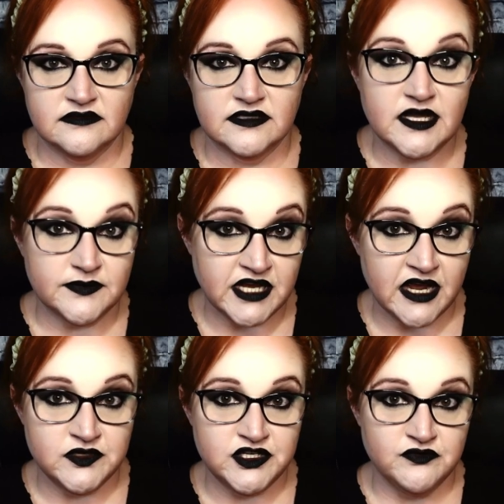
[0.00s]

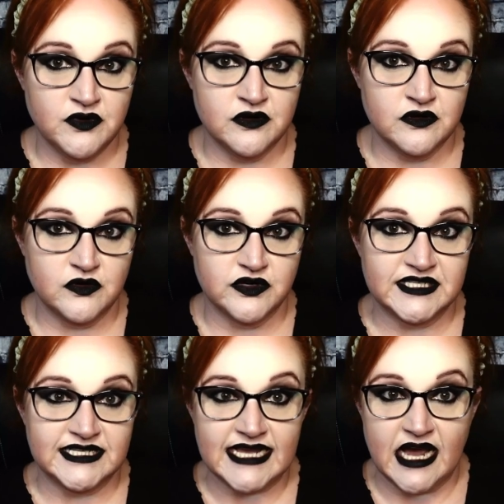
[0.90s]
Sometimes she rode her
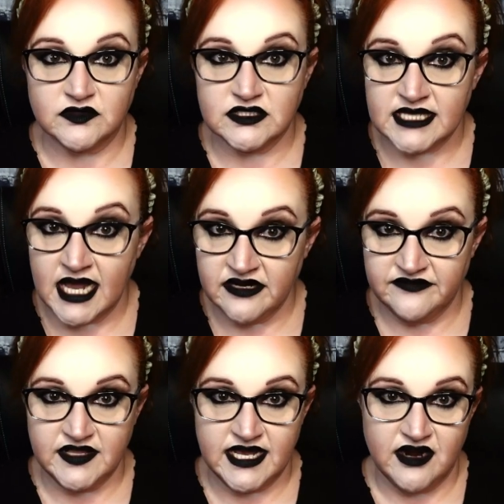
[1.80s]
horses outside
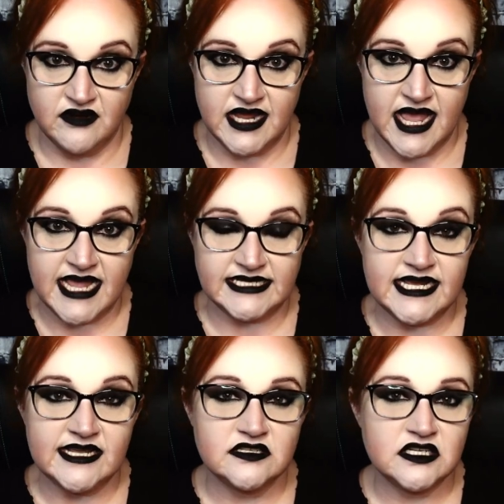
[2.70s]
of the area and
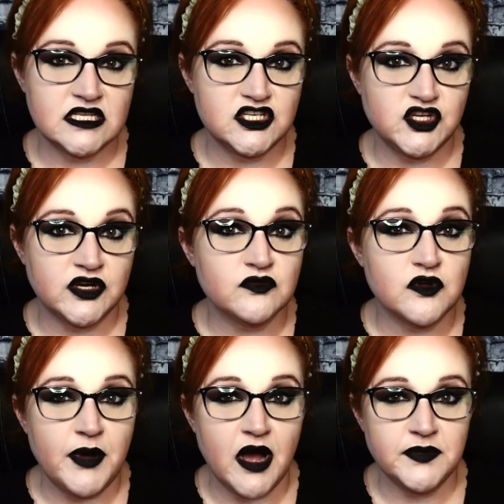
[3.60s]
into the
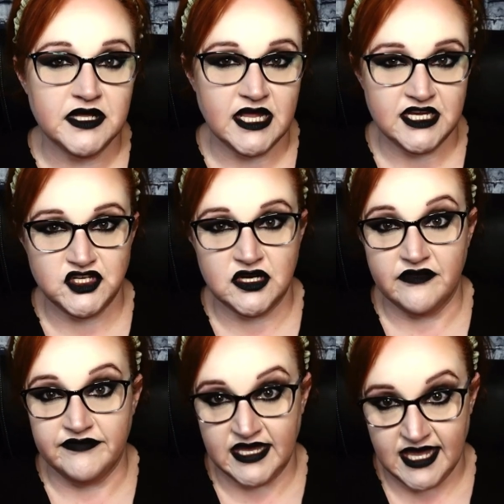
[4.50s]
general population
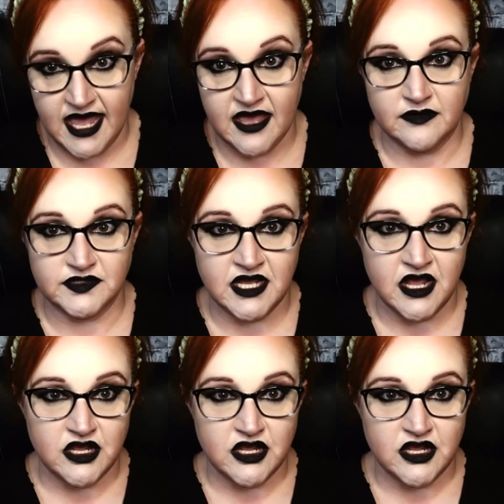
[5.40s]
of the camps,